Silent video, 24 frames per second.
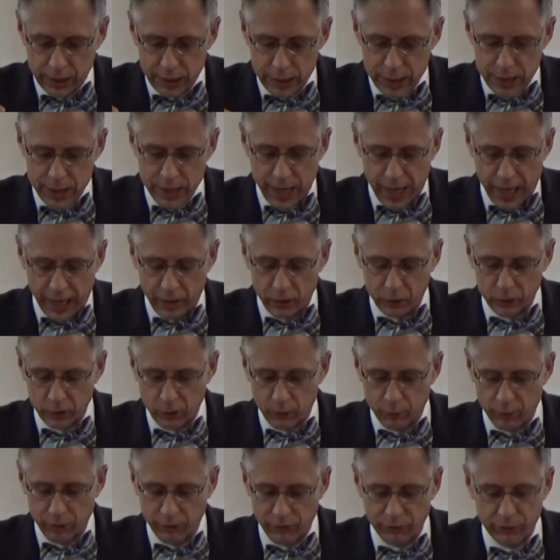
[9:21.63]
down
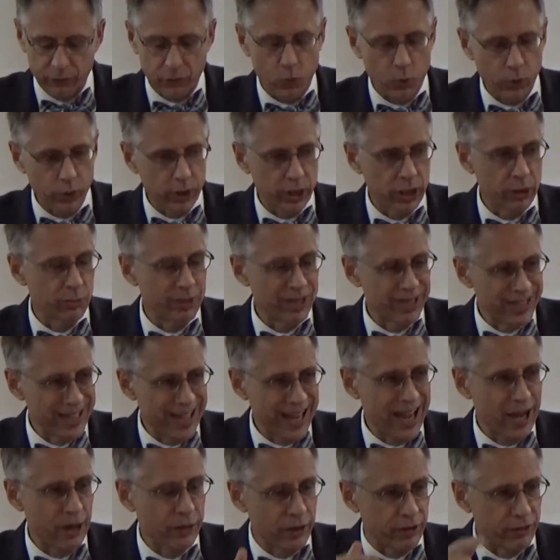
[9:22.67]
before him. And
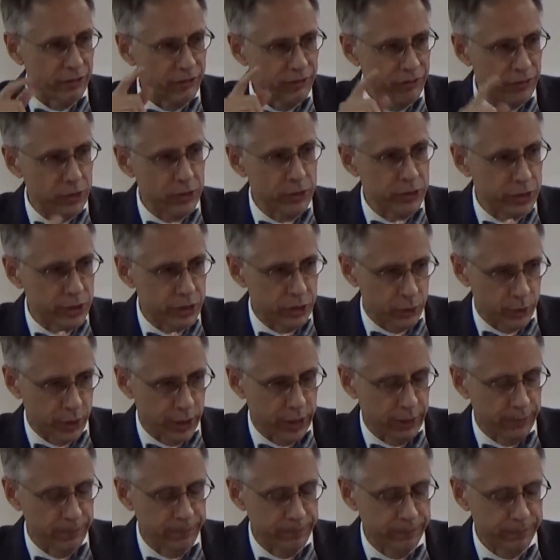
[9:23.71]
now the first
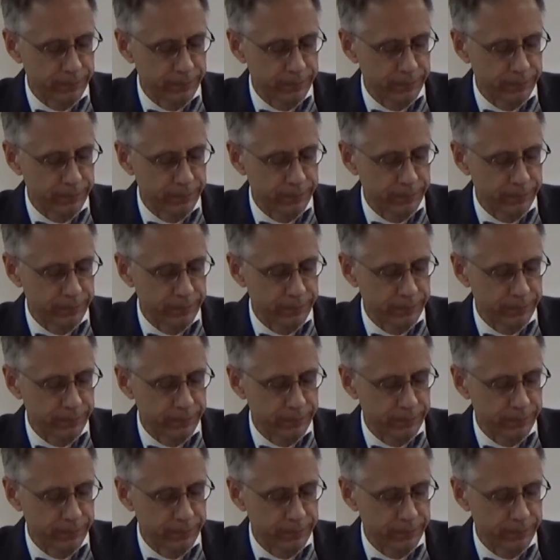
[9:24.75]
dream